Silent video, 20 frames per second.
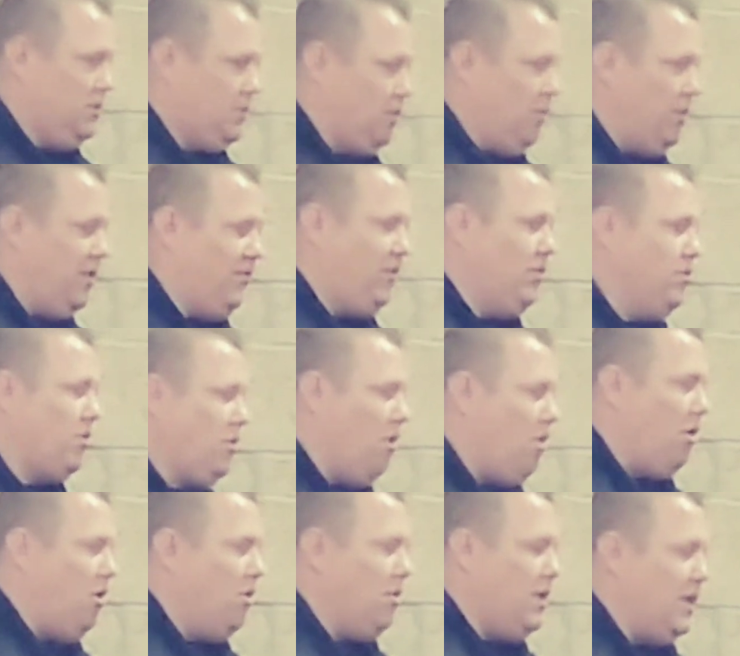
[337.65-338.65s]
So it's
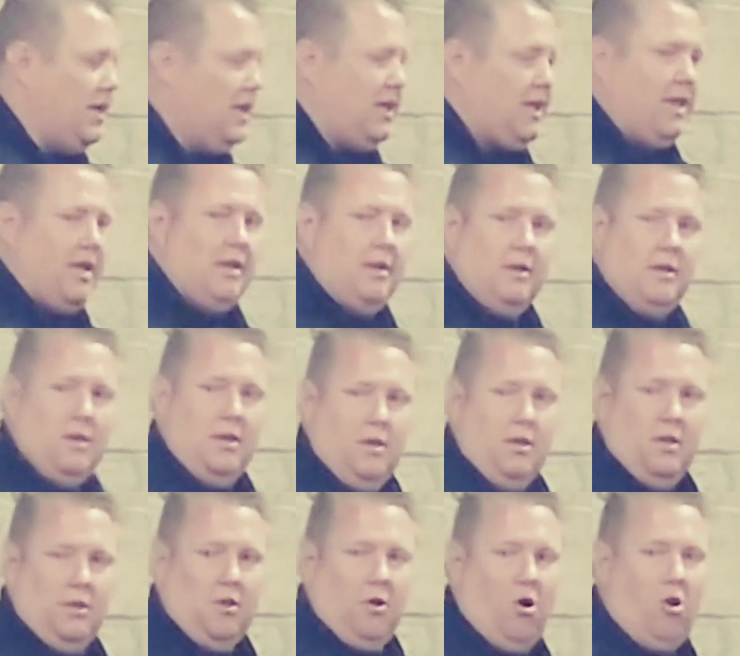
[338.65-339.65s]
small, and again,
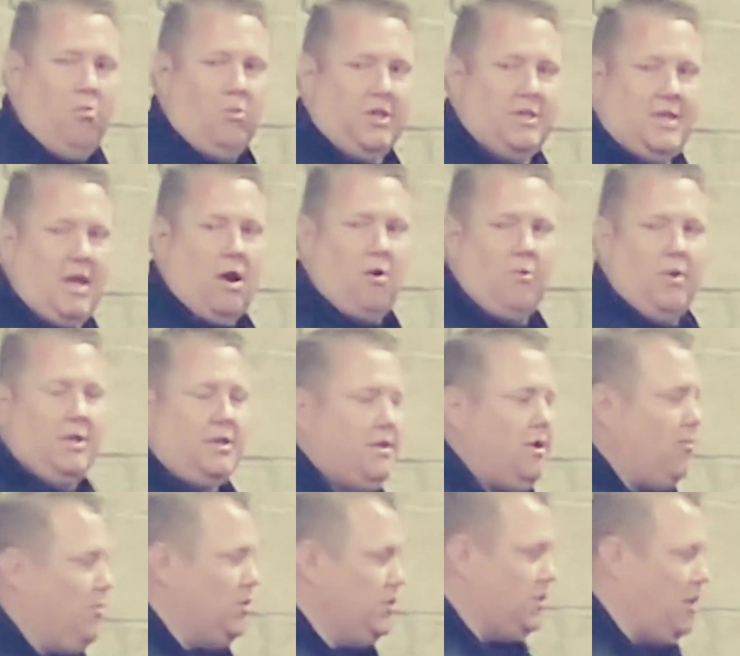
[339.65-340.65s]
the homeless outreach
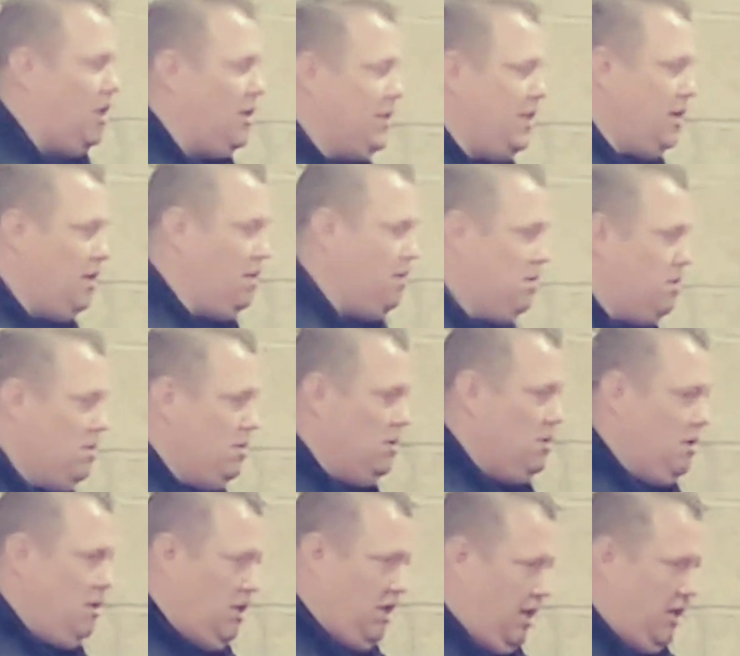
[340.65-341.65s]
that was on there,
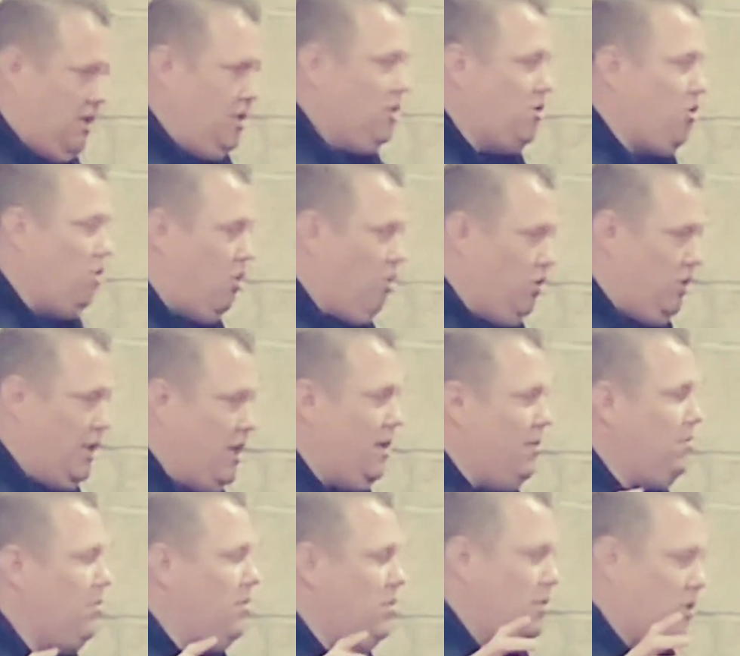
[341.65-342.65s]
you call
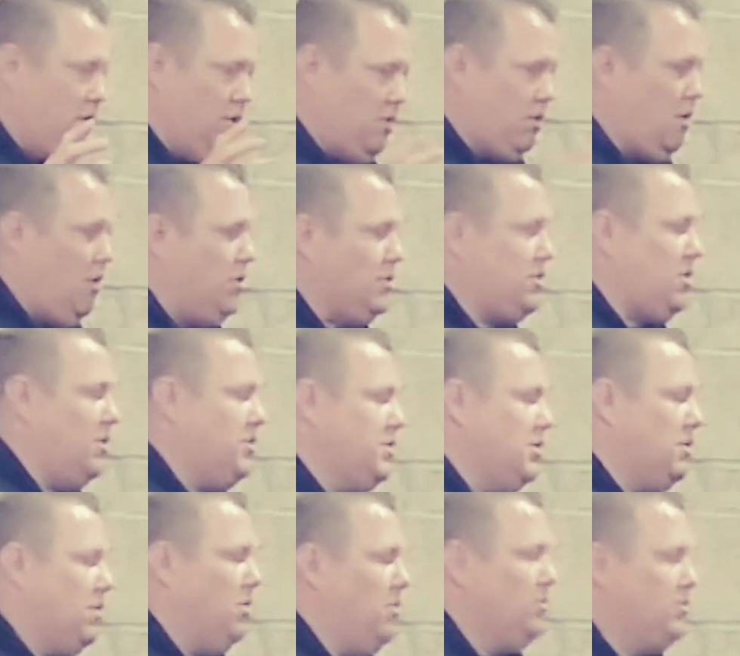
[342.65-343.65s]
them, call
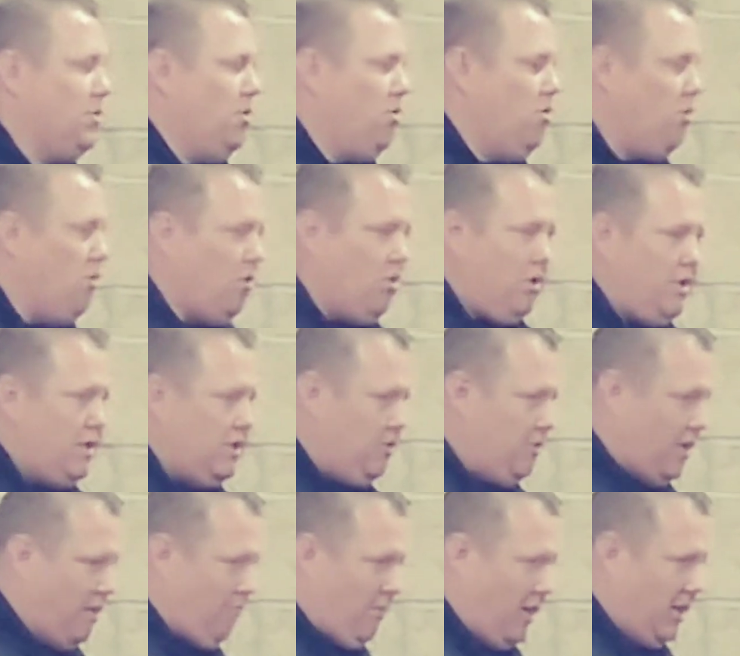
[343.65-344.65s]
Sergeant Bozo, or
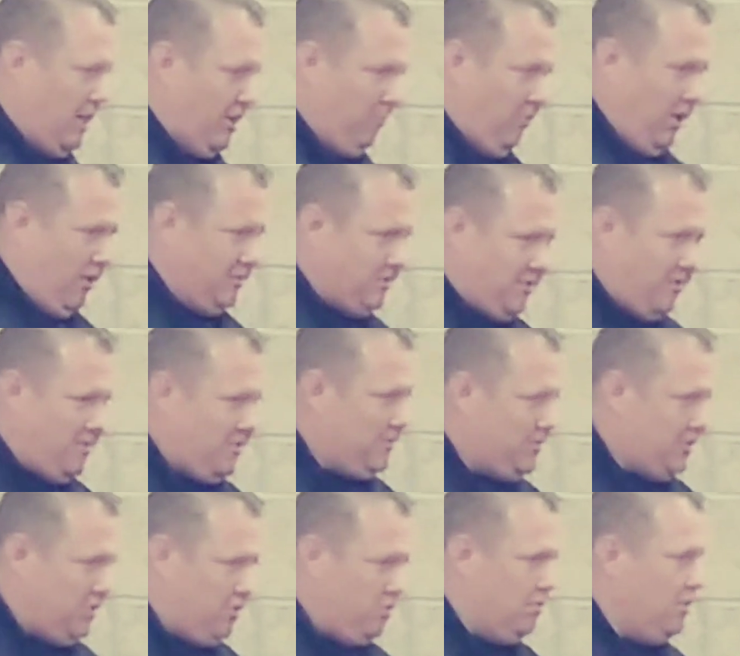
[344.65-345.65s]
you have my emails on
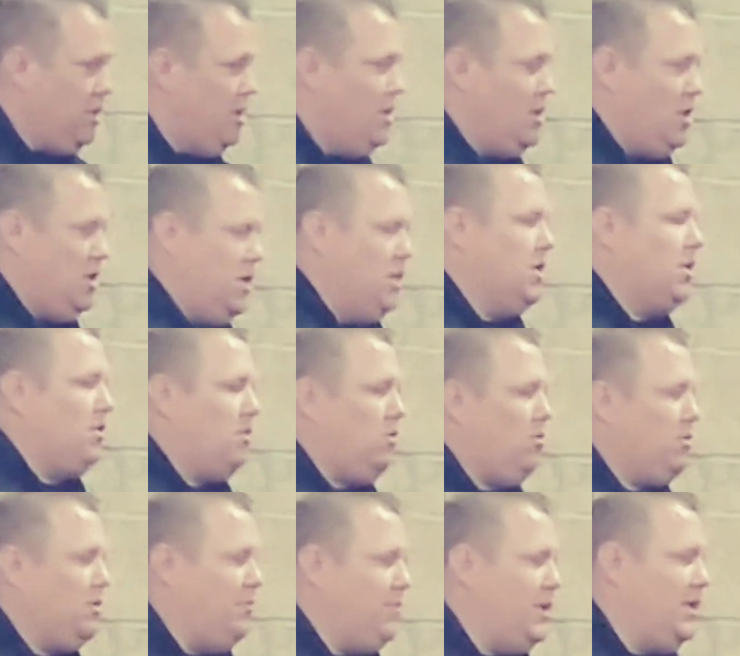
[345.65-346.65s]
that too. You get a
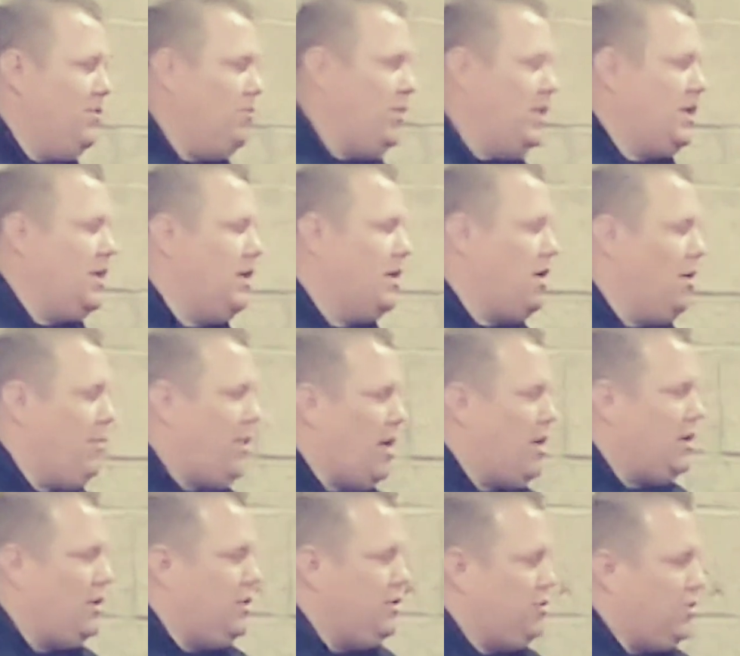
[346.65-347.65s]
hold of me and we can come
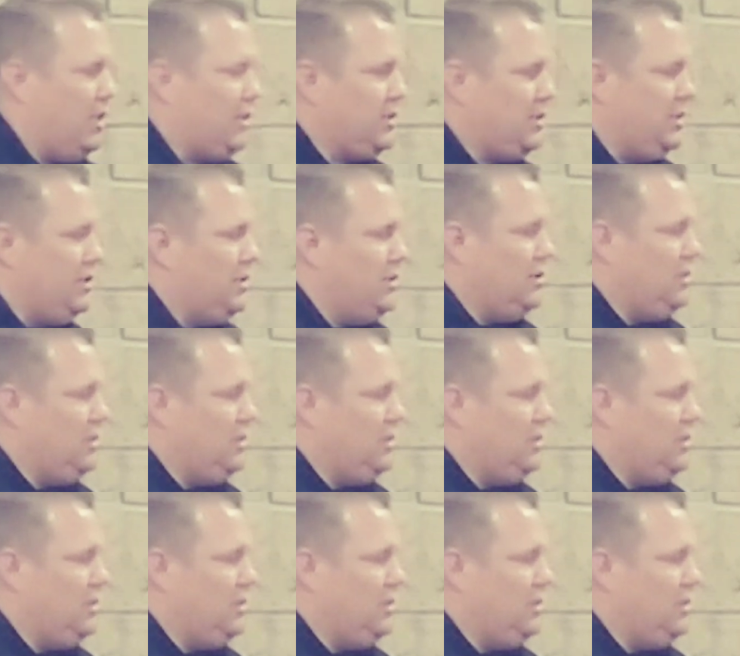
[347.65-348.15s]
out and do this.